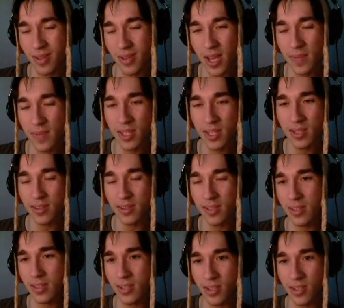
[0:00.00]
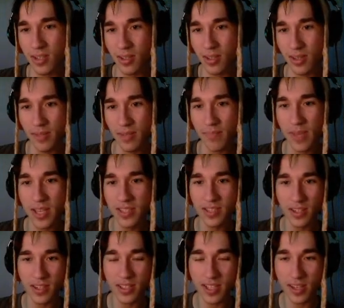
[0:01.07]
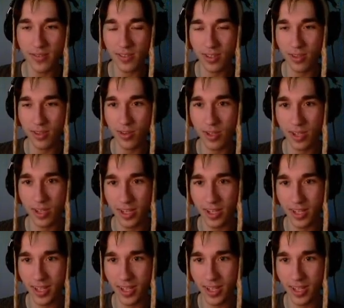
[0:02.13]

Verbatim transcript: I'm the little girl, like, pissing herself in the corner.